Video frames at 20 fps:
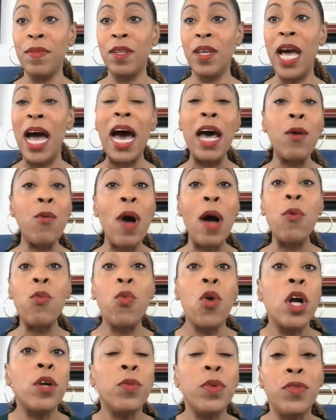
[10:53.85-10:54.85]
How do I
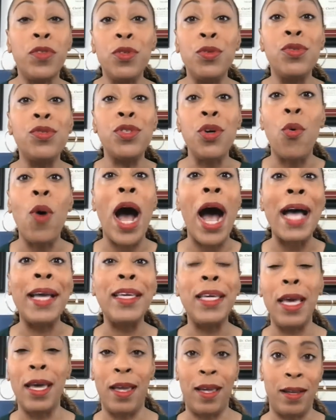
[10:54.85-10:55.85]
work with you so I
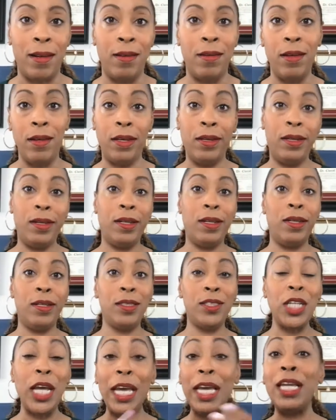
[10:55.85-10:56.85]
can
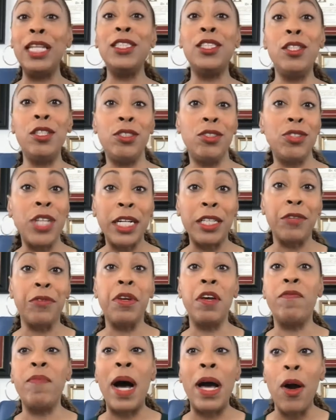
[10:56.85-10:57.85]
change the trajectory
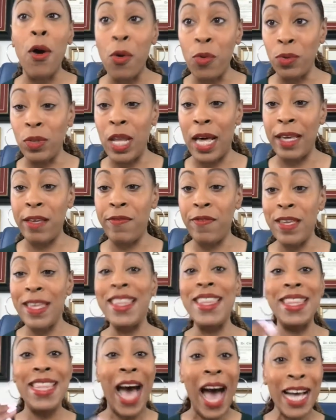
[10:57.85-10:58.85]
of my own life?
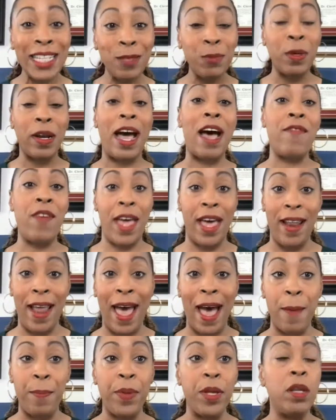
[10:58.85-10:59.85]
That's what I've had
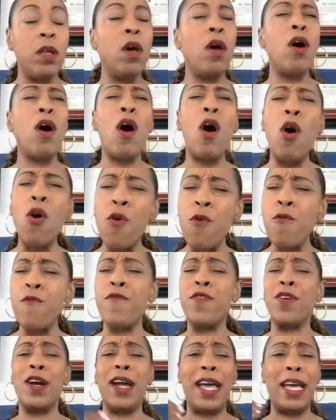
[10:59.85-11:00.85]
happen
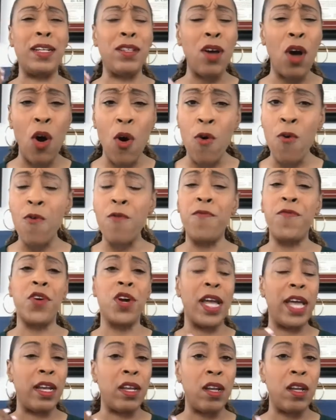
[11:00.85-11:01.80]
over and over and